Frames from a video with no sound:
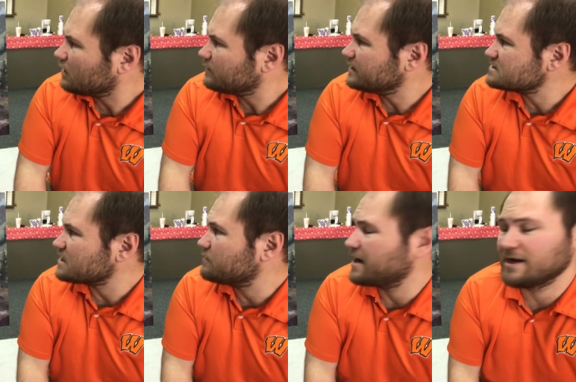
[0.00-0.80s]
It's
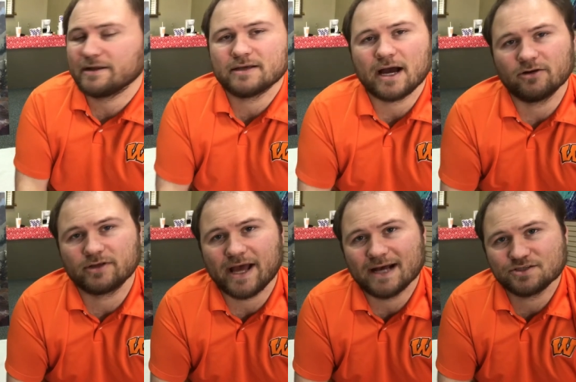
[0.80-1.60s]
a painting titled
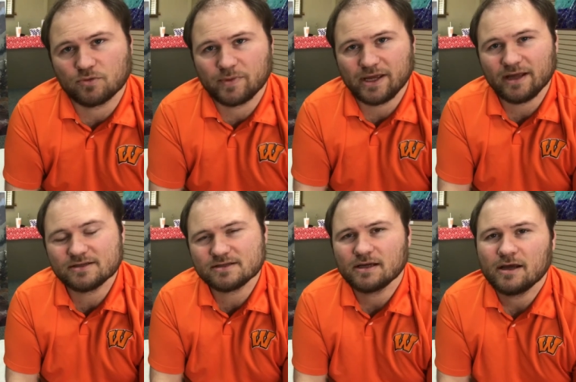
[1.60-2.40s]
Castle
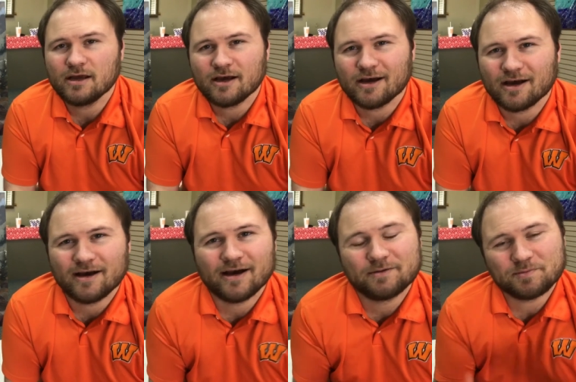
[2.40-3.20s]
Peaks.
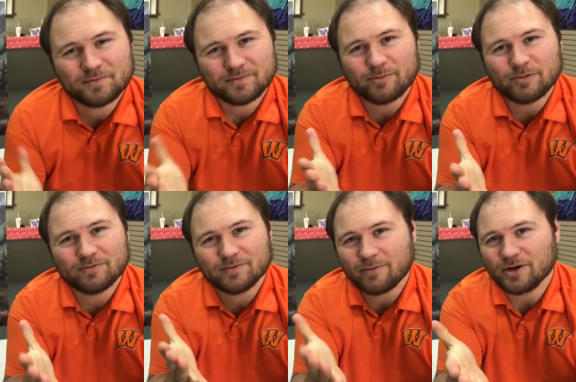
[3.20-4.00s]

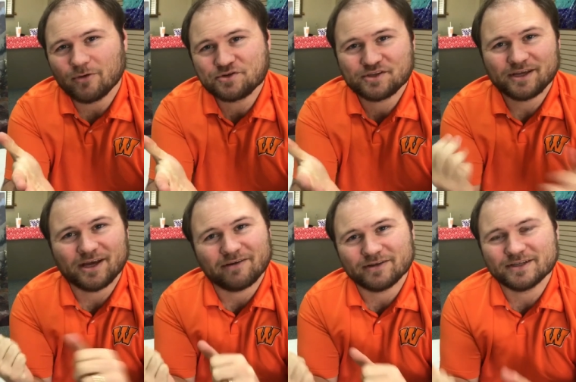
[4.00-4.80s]
Let me know what you think
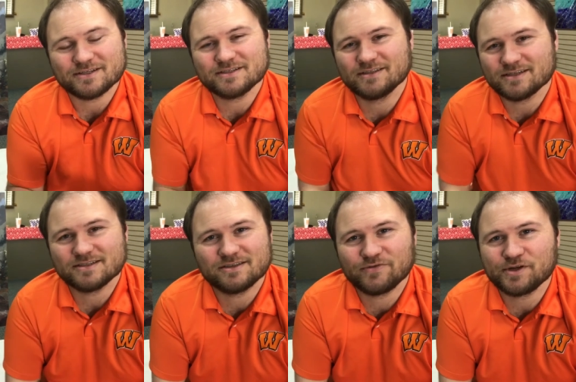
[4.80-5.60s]
of it. This
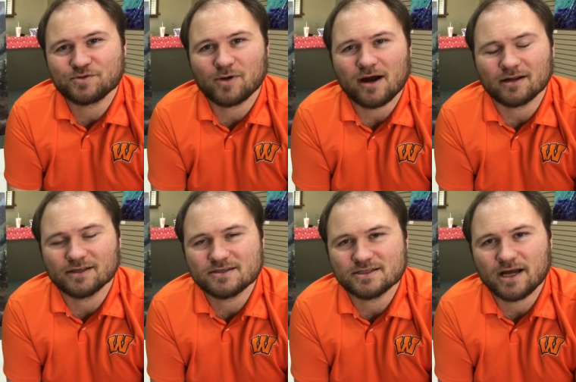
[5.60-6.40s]
is the finished product.
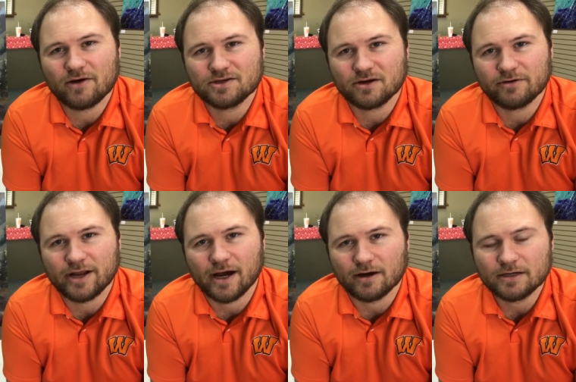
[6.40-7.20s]
This is how it turned
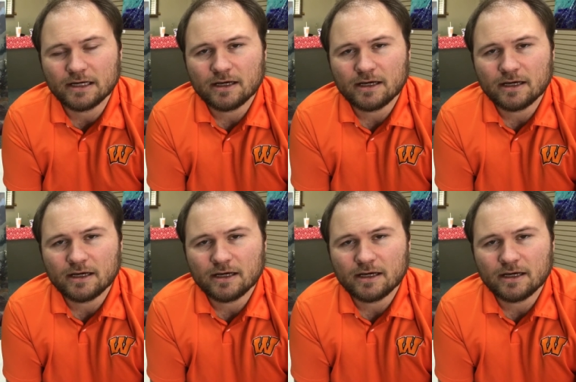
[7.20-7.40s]
out.